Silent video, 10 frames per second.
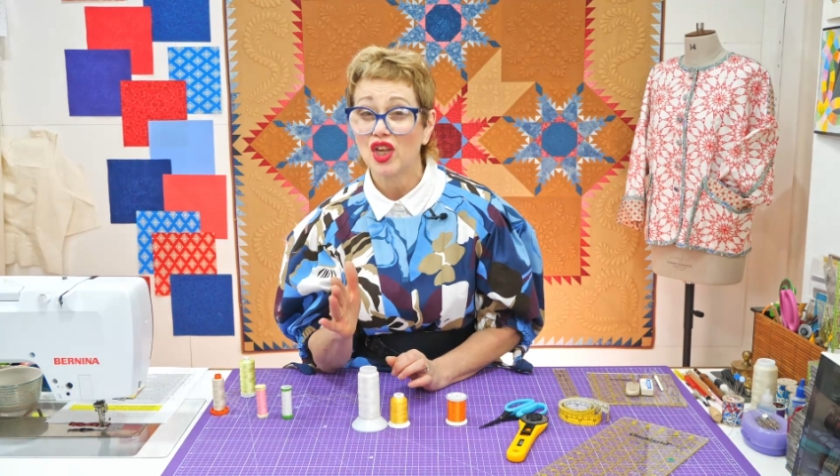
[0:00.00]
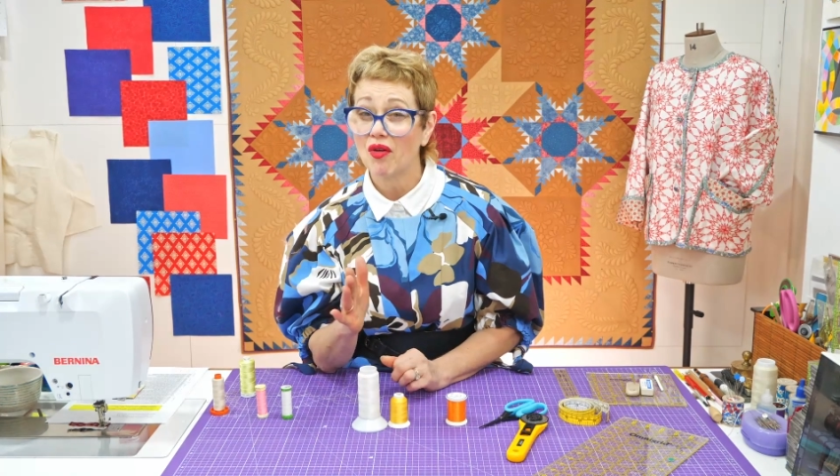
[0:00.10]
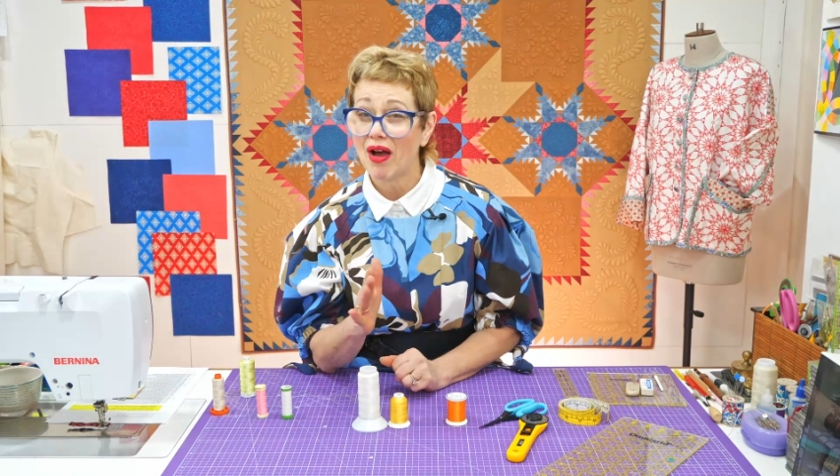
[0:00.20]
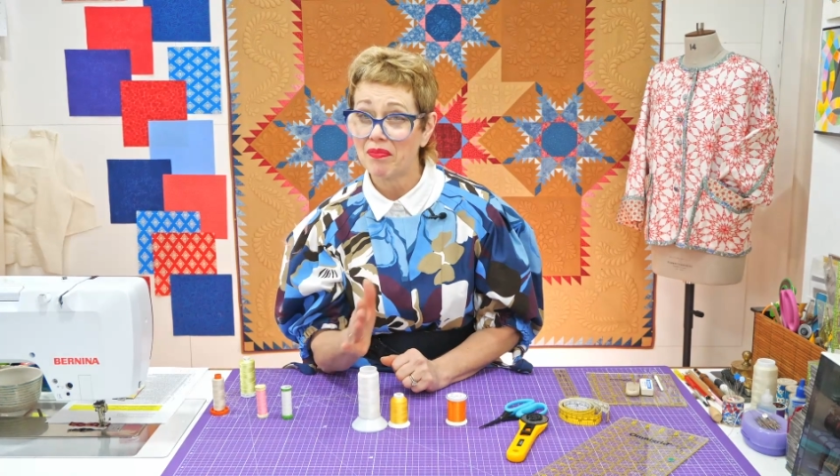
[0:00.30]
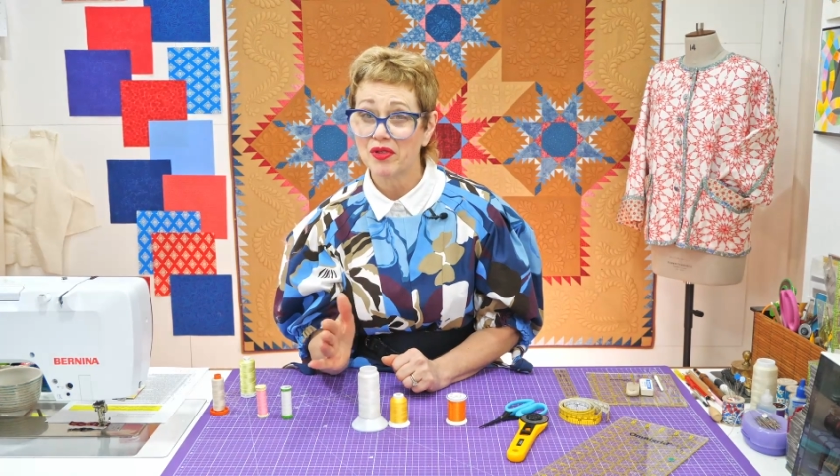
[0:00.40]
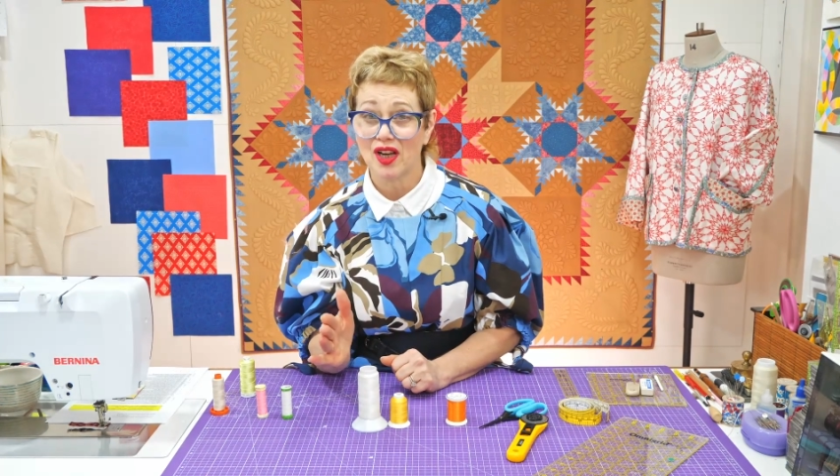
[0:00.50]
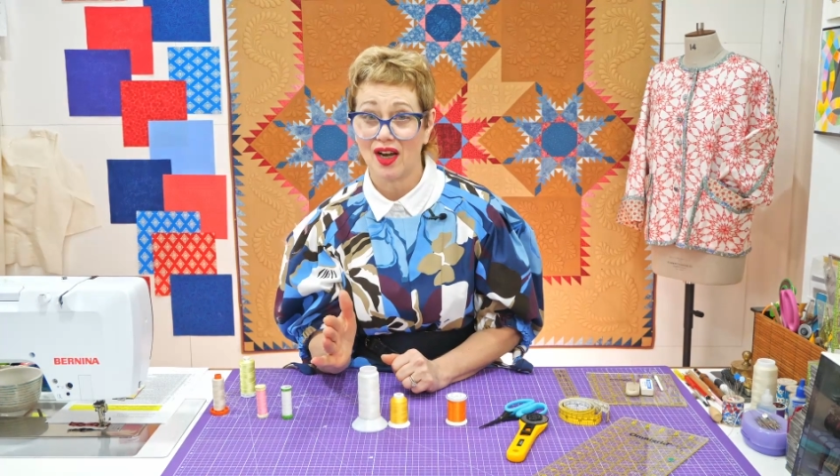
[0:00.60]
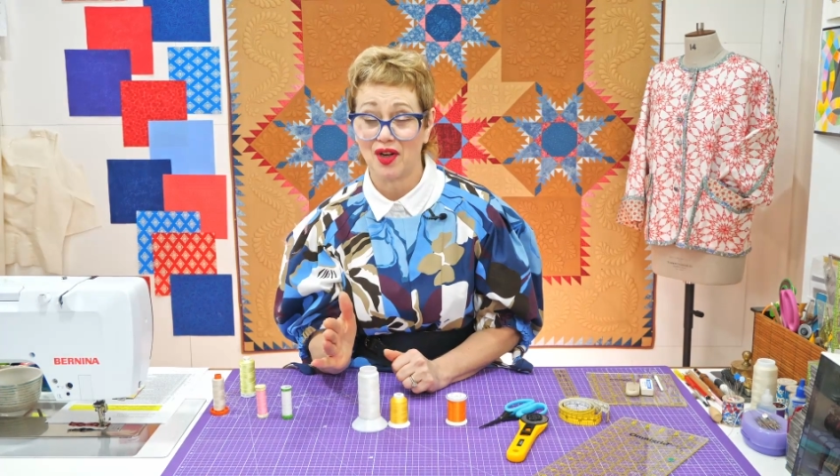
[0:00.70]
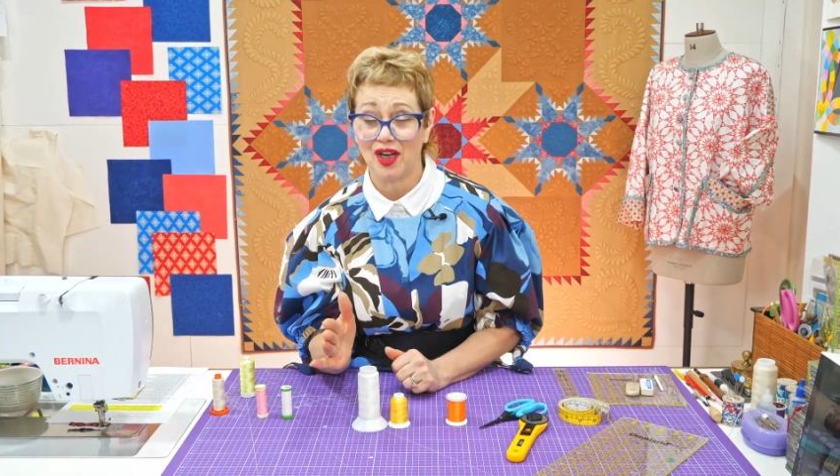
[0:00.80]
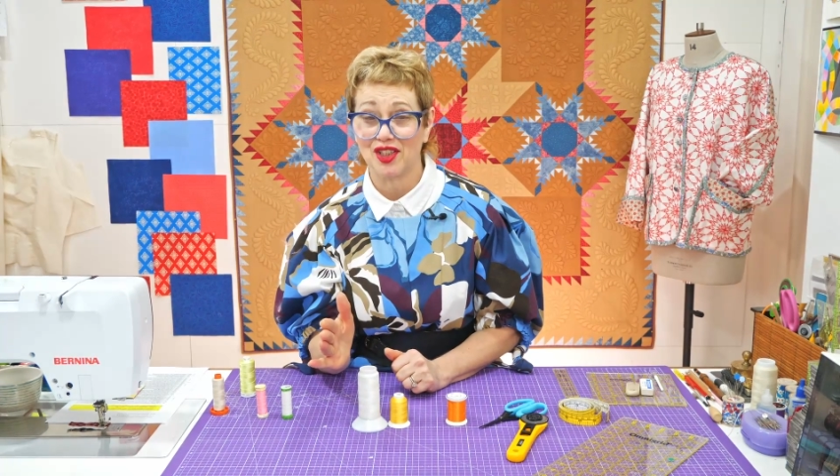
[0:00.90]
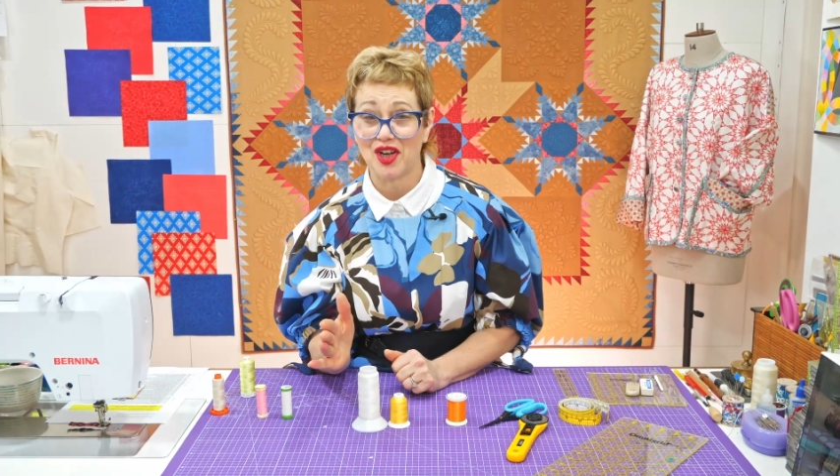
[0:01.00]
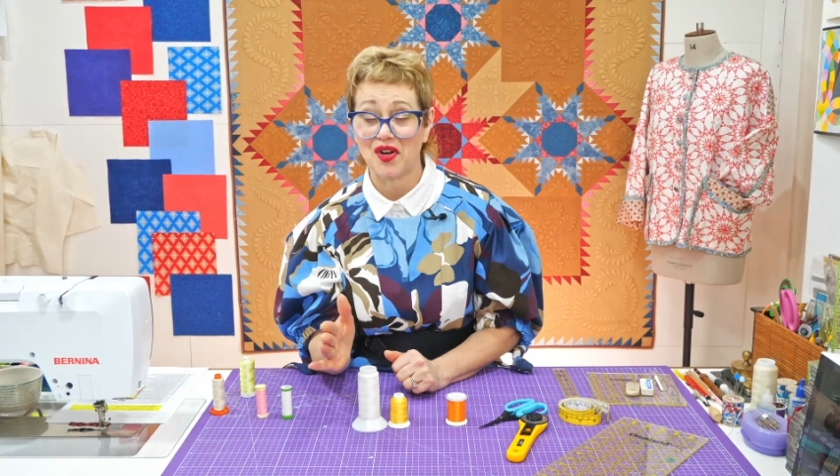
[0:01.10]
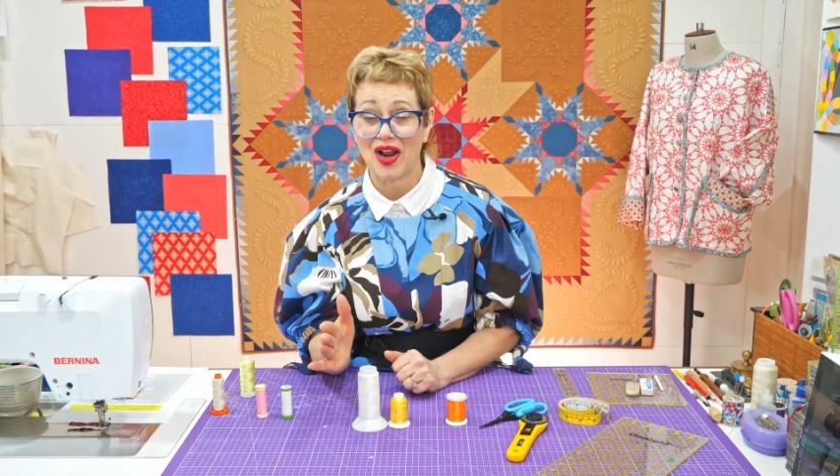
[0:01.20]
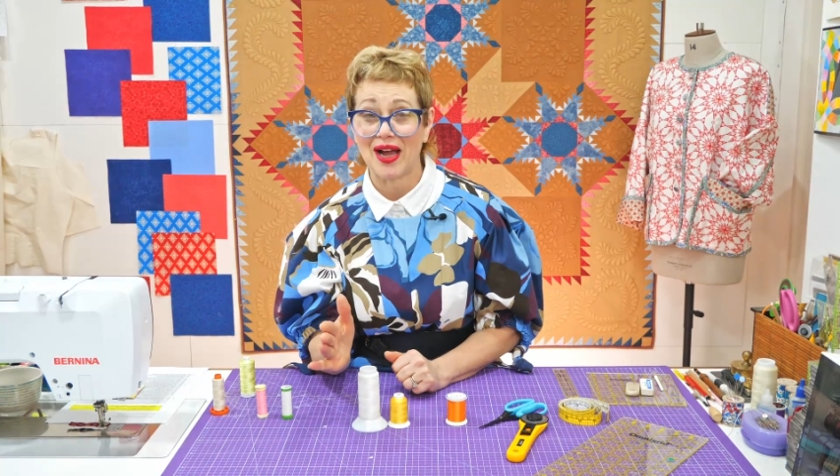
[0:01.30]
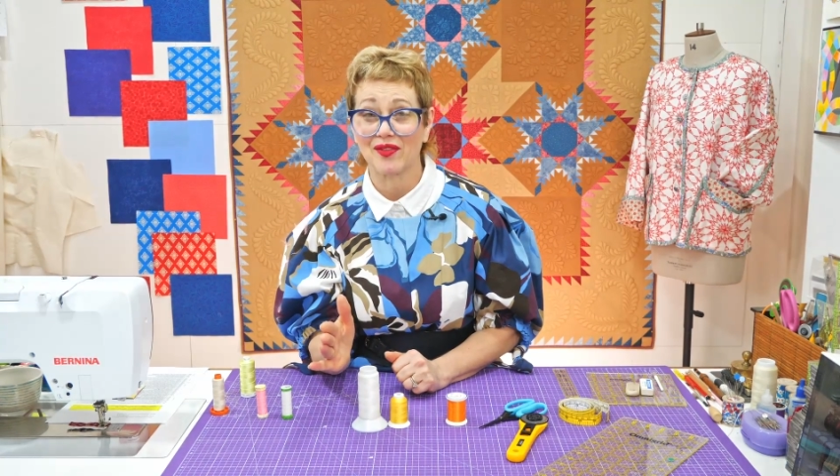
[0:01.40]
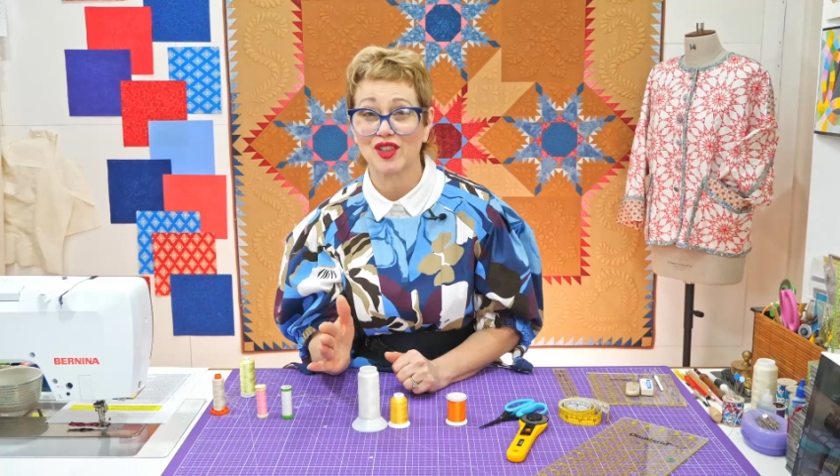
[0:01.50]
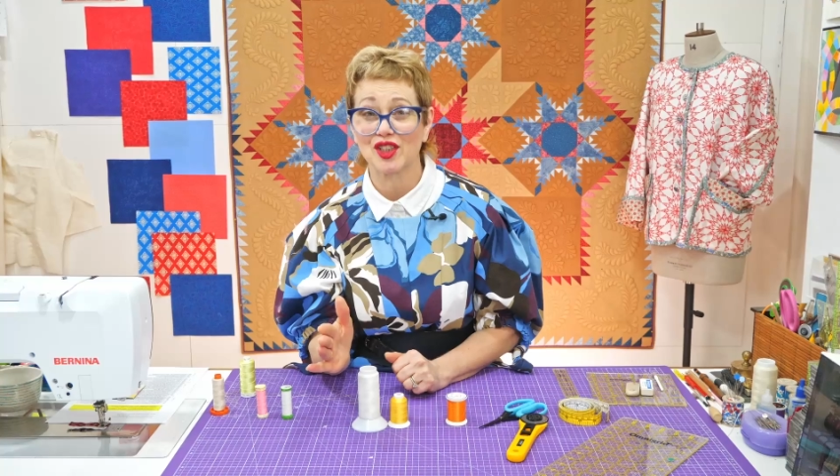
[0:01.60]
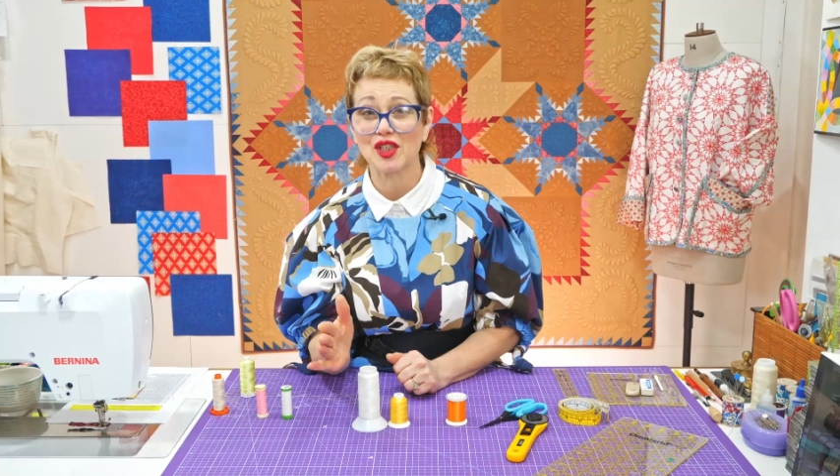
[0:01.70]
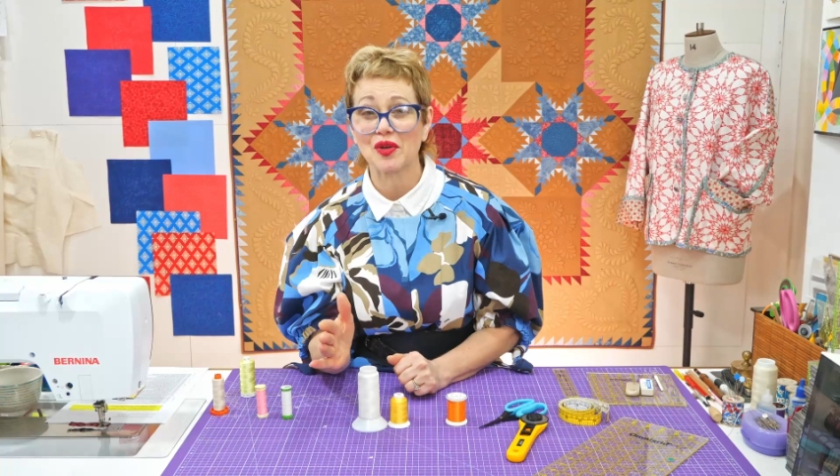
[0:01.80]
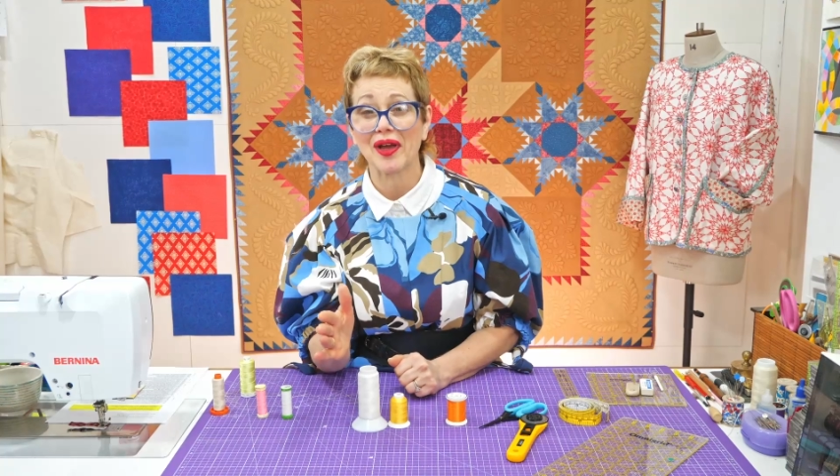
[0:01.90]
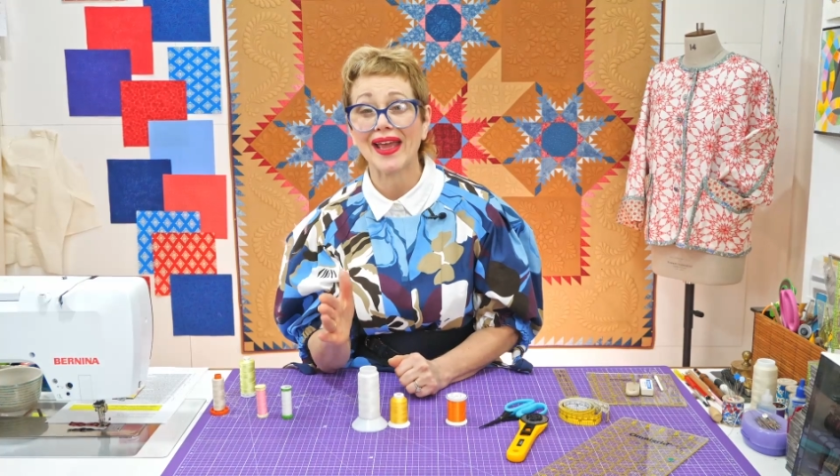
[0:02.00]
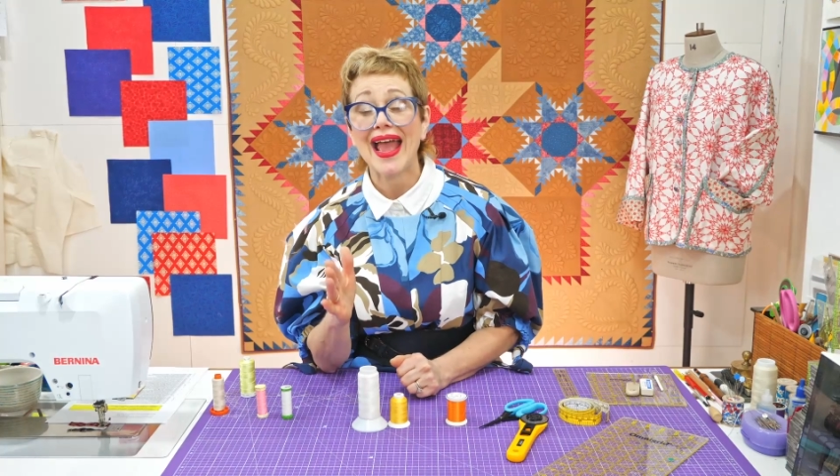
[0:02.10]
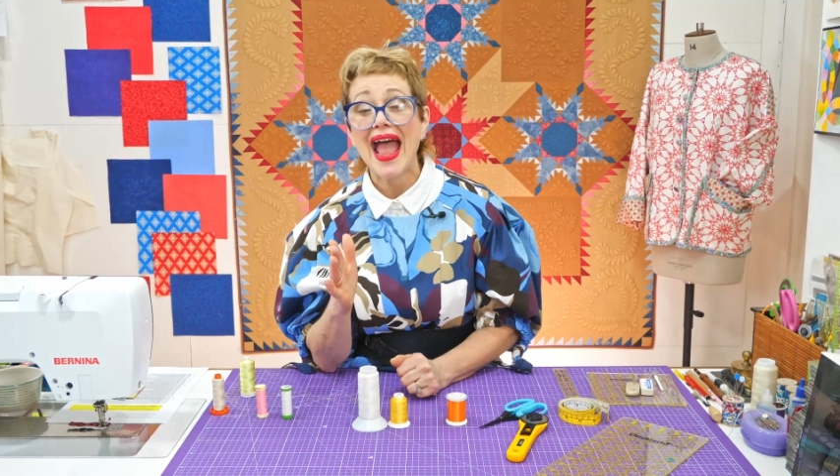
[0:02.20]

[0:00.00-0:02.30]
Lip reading: you absolutely don't have to do it.